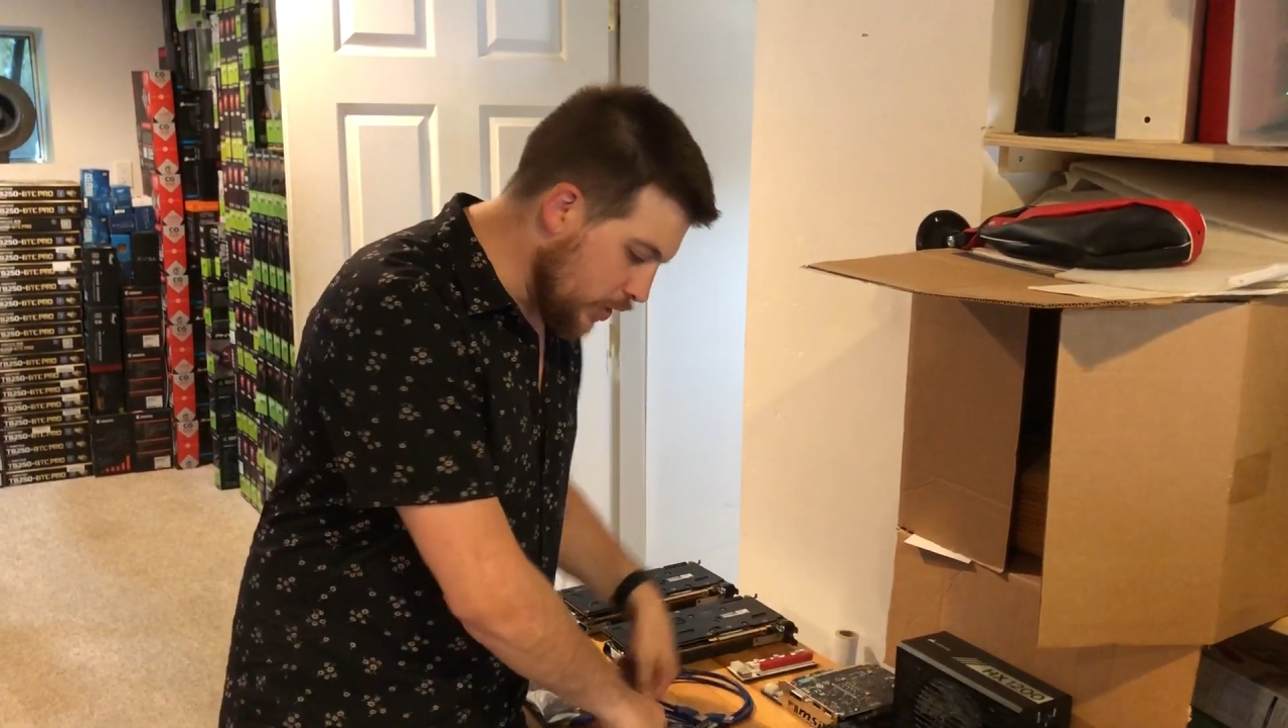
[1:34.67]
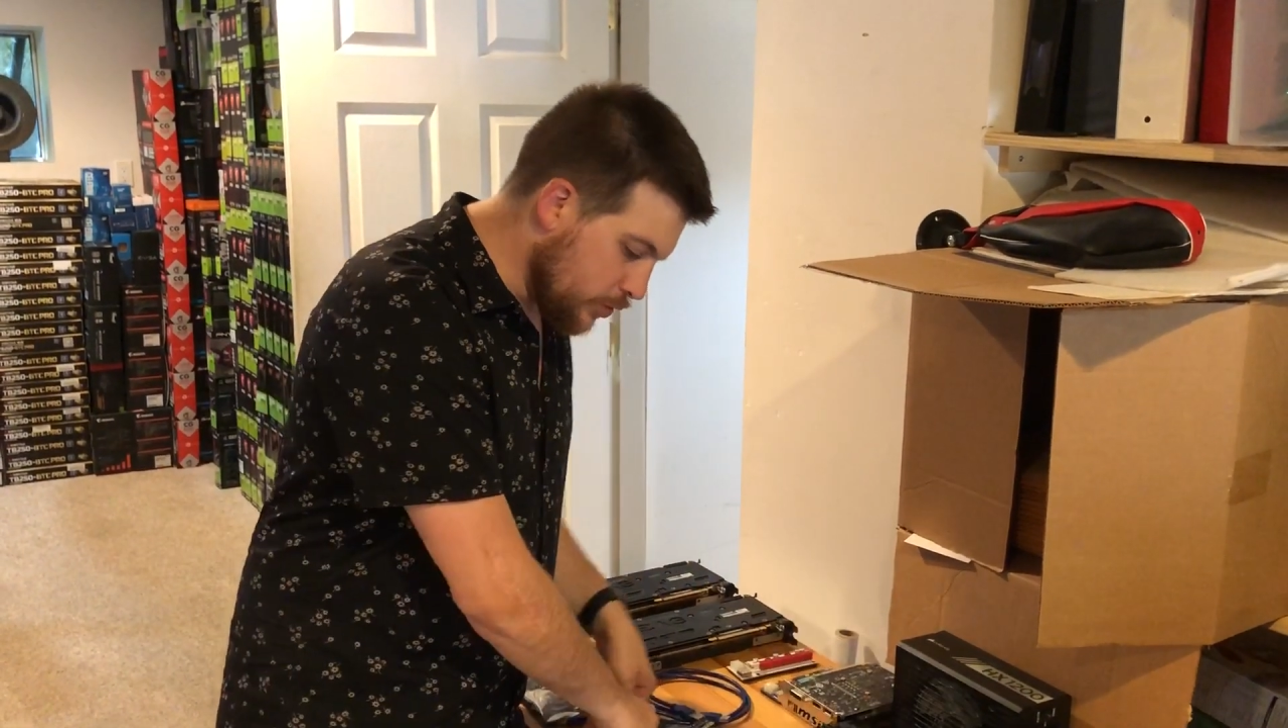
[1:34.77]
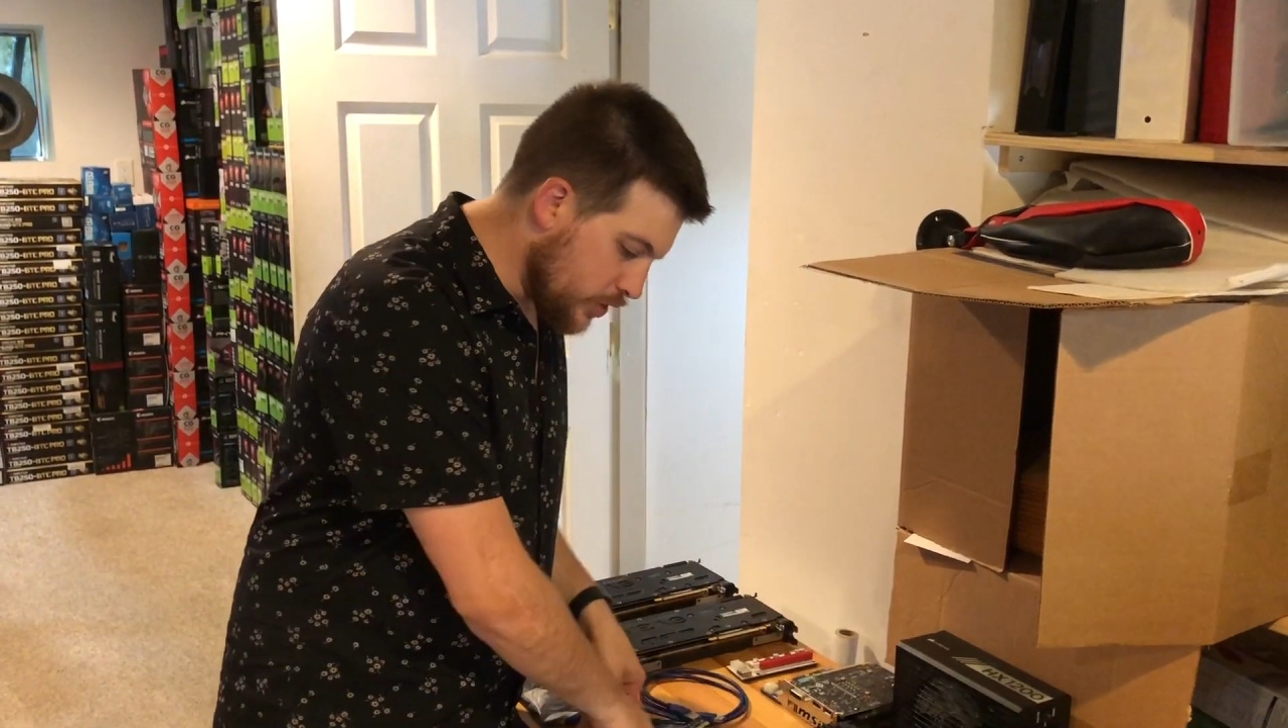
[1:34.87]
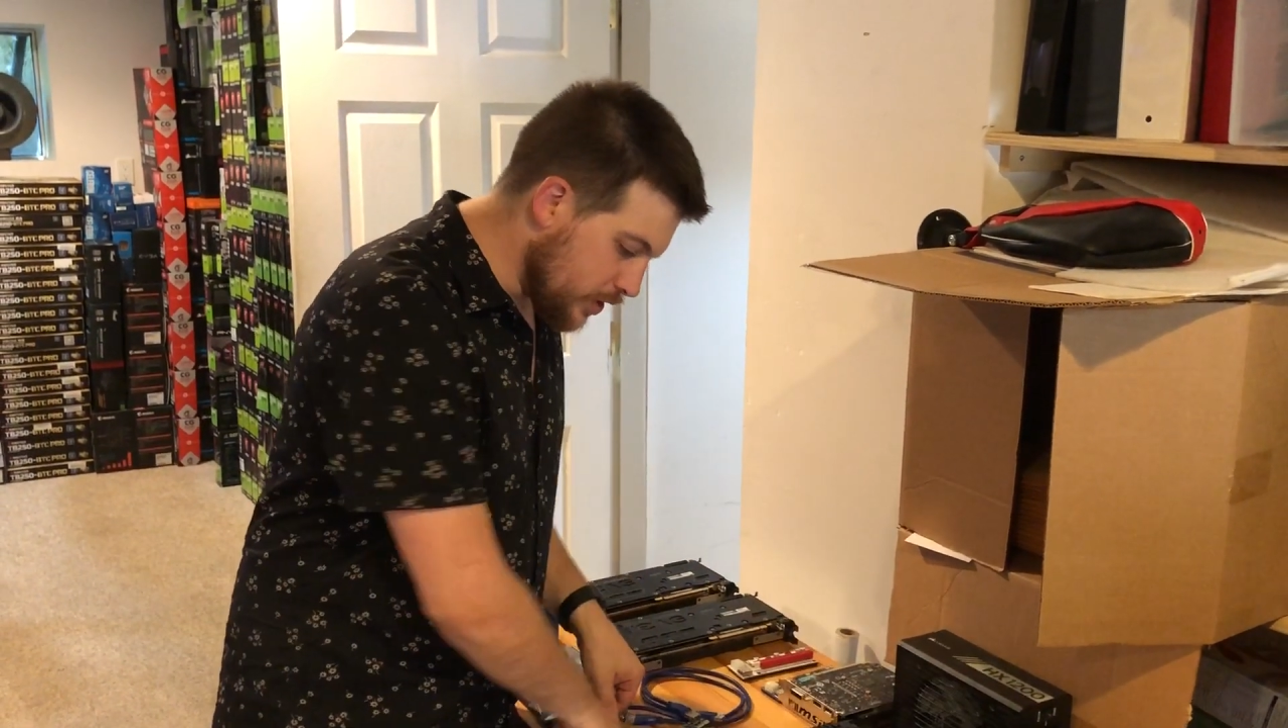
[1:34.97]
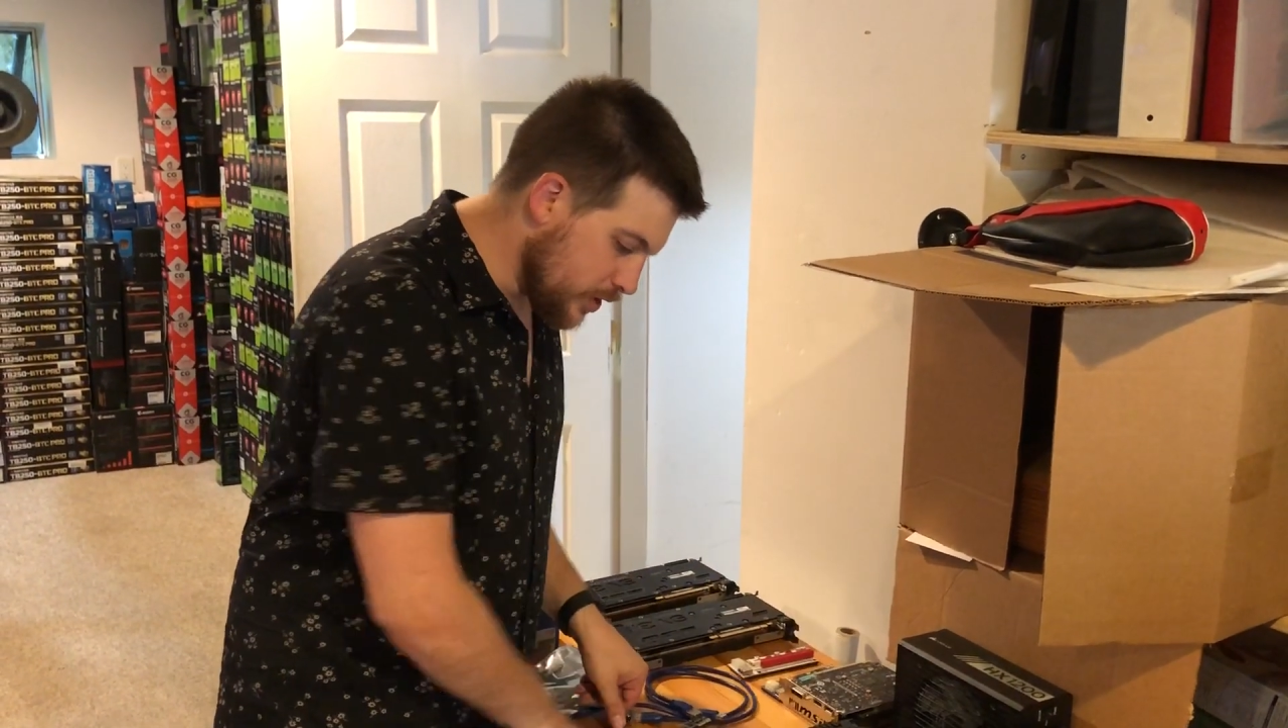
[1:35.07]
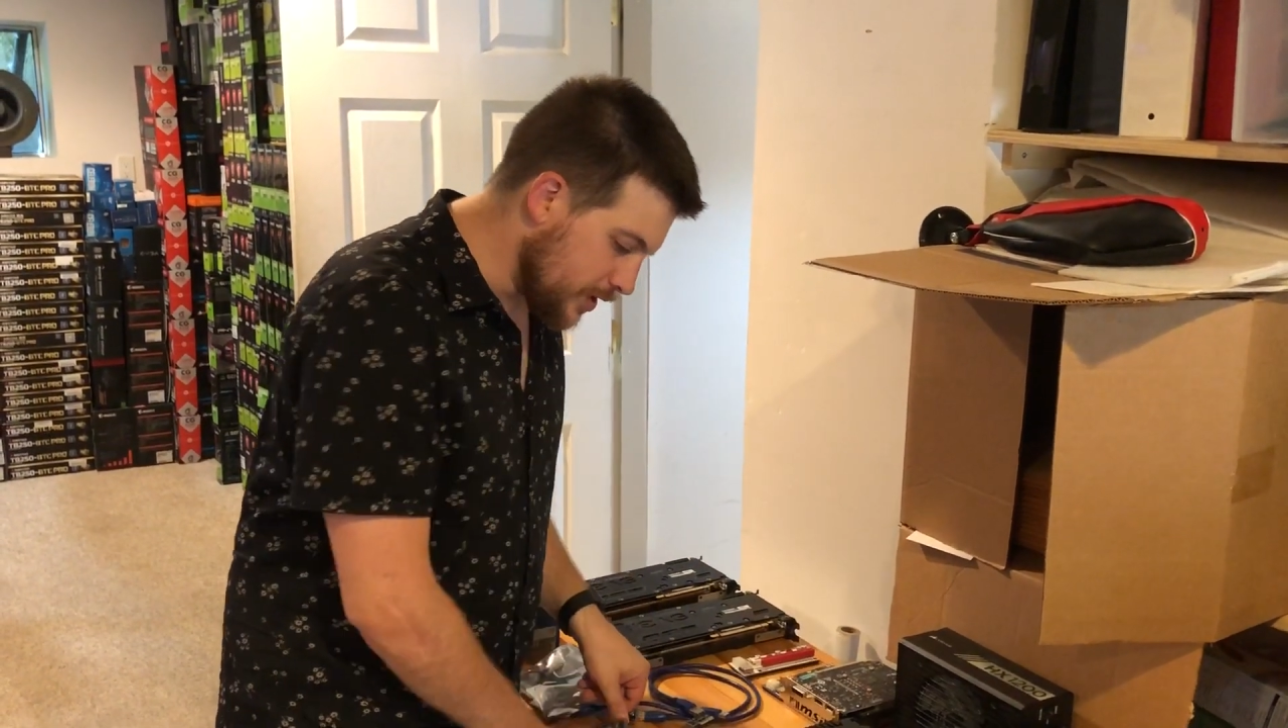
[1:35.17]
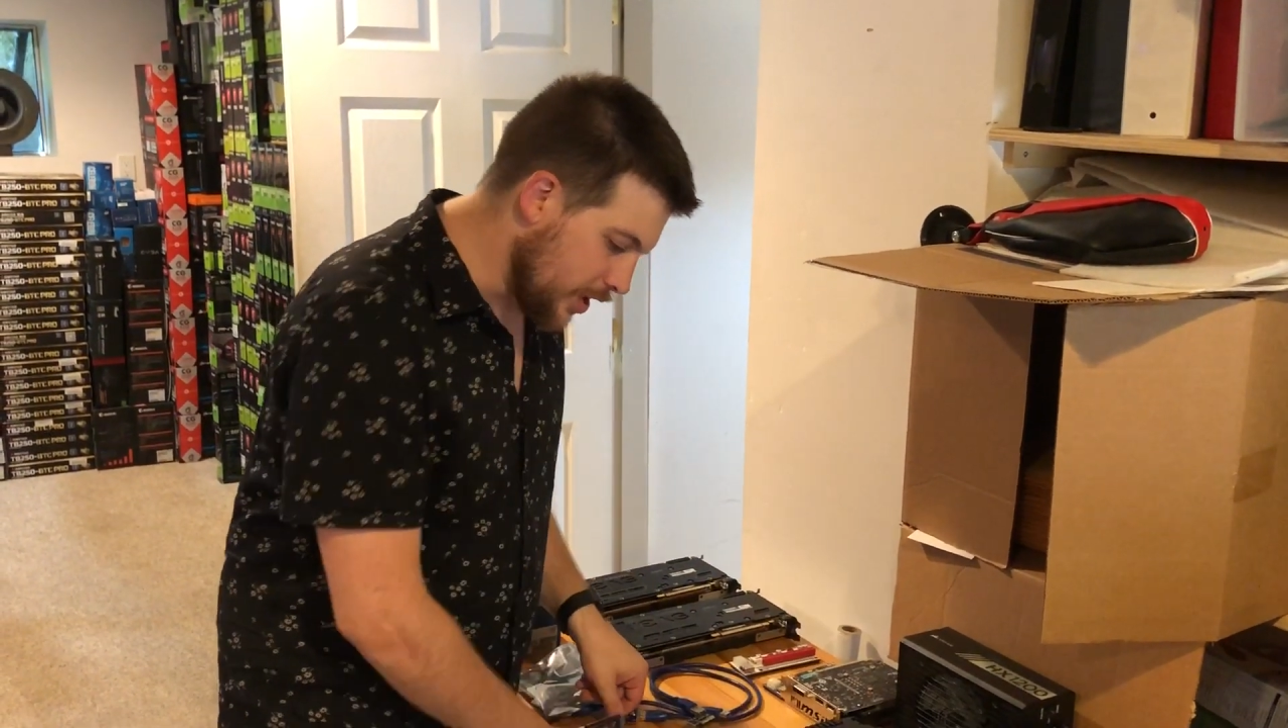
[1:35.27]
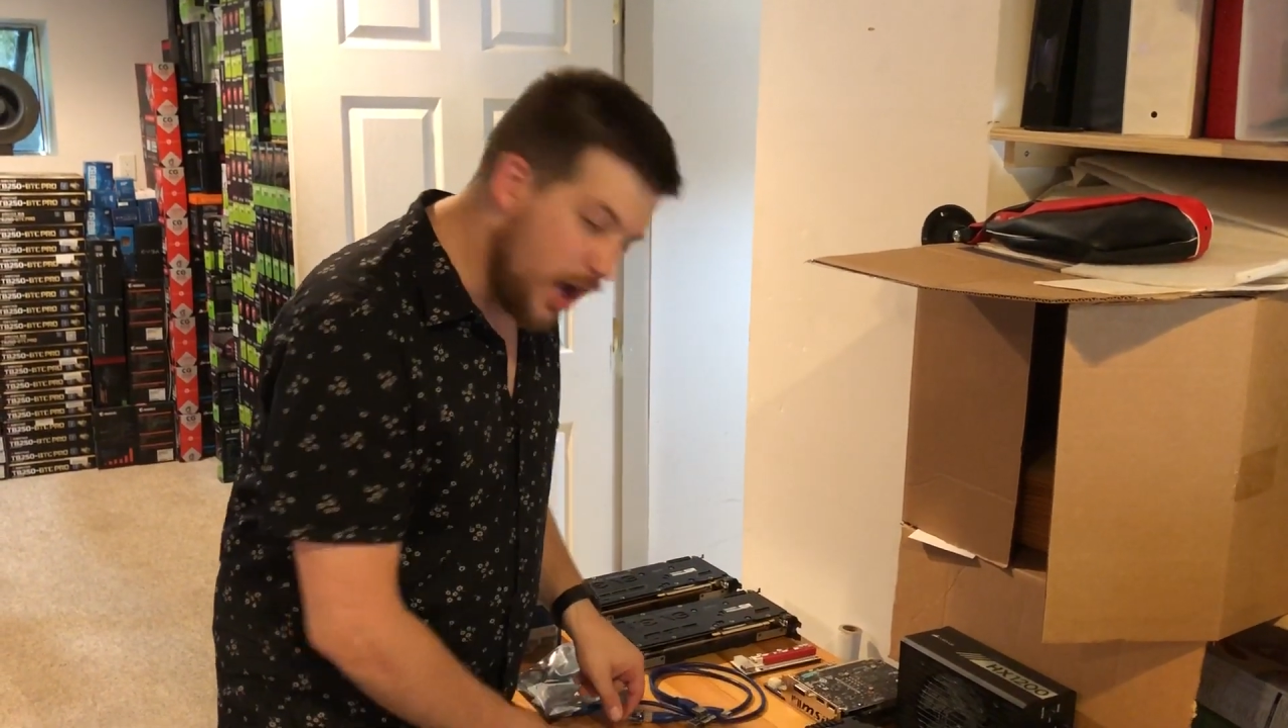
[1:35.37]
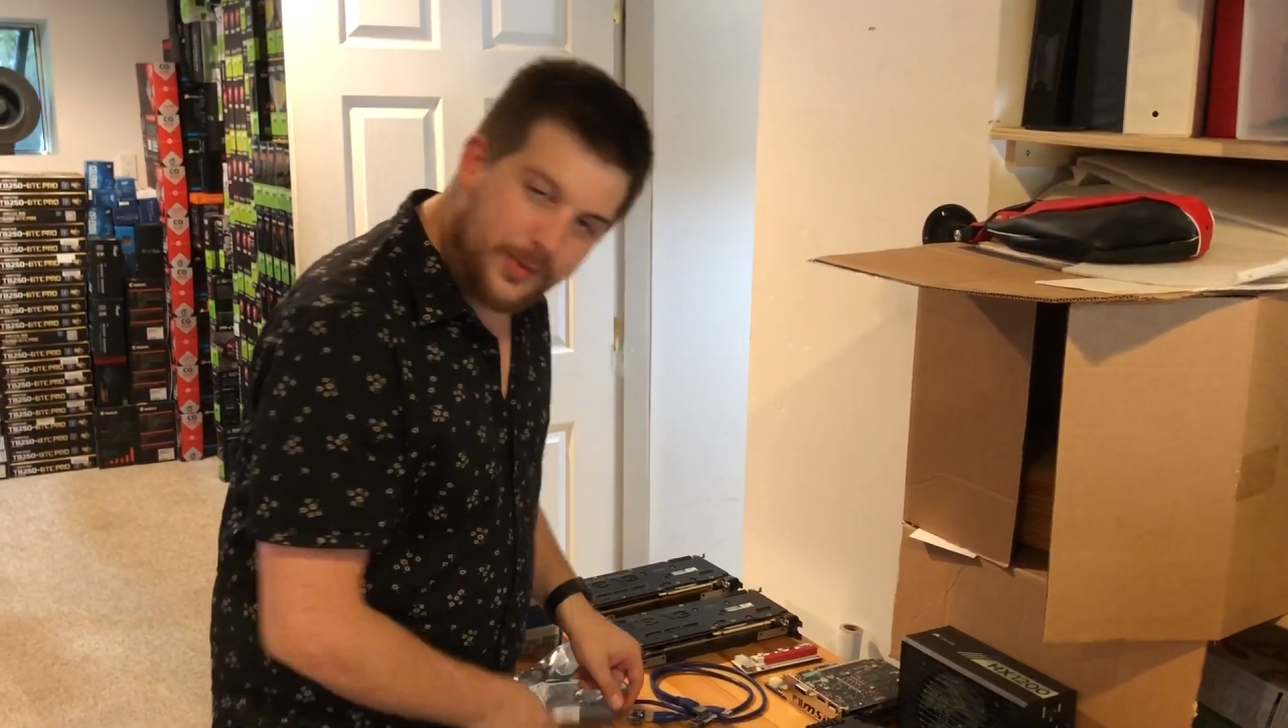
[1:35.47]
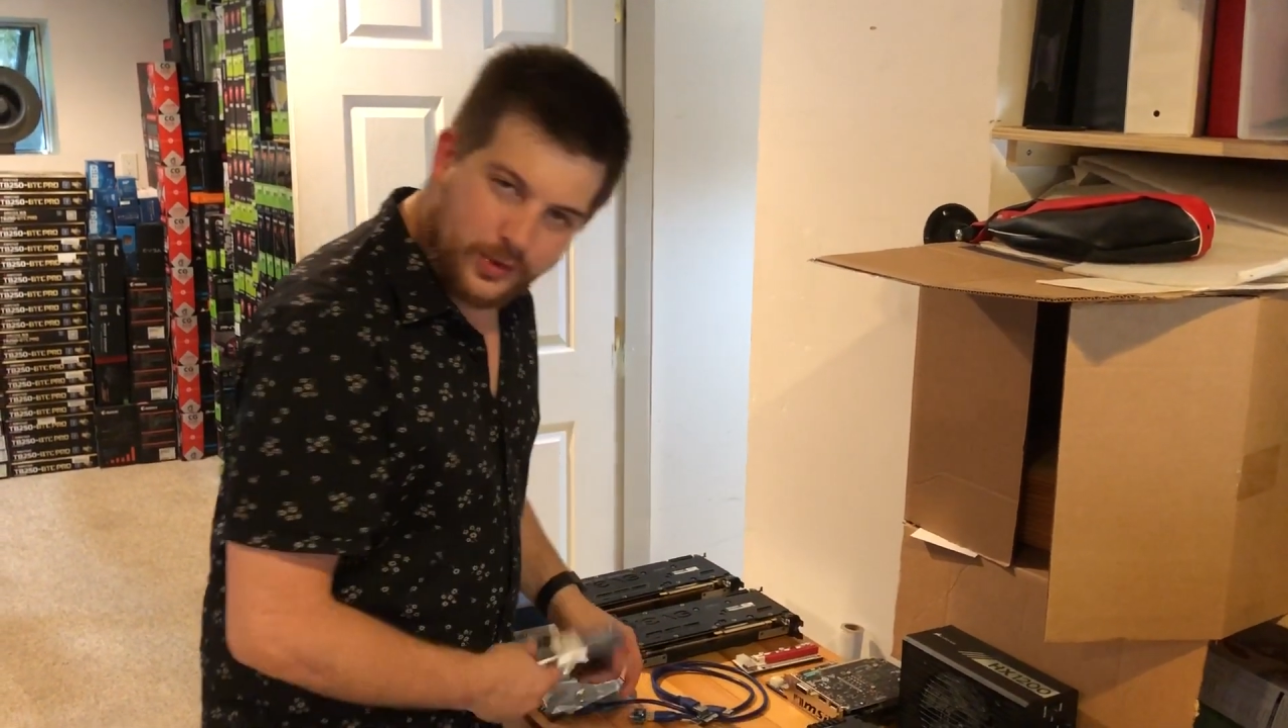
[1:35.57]
we use, this is
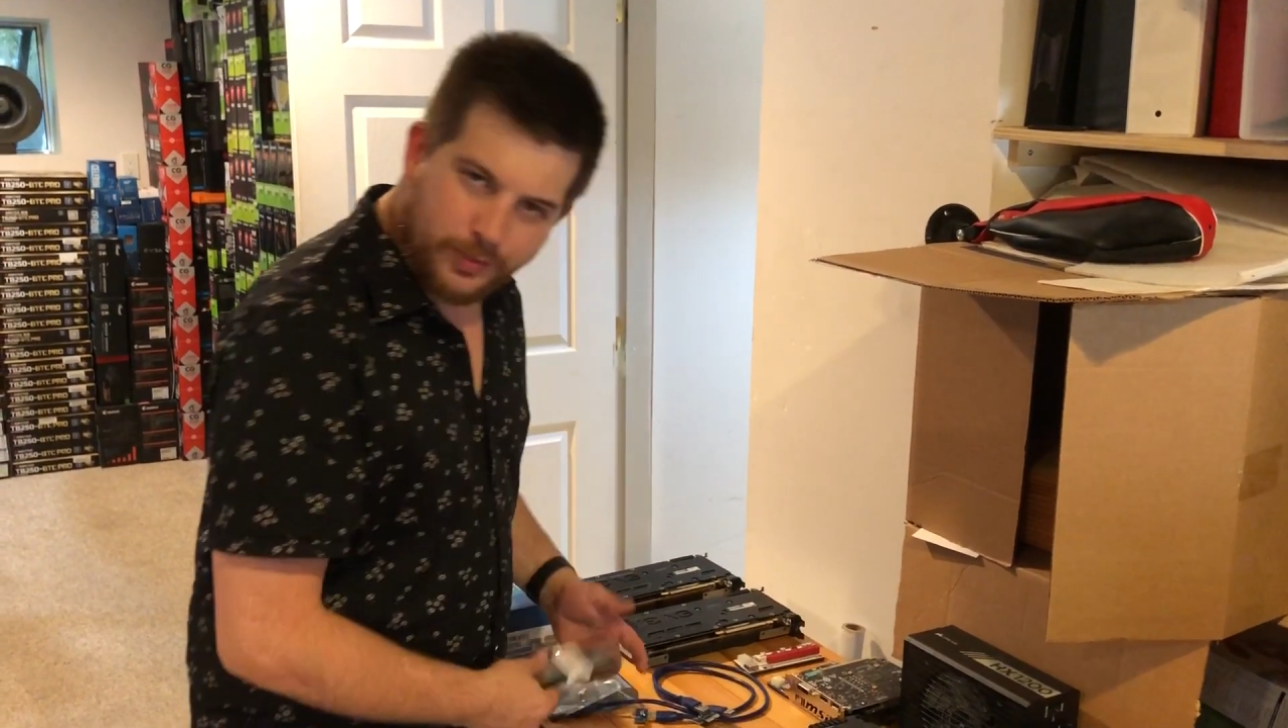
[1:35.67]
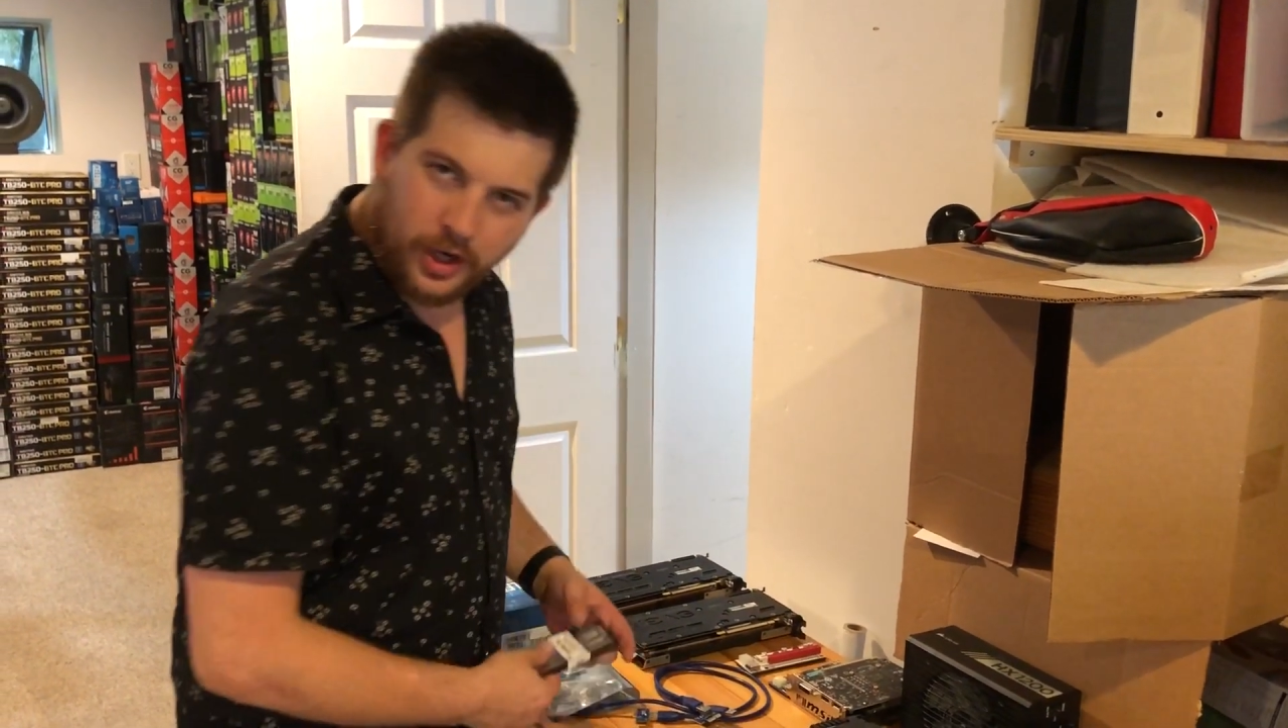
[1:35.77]
the common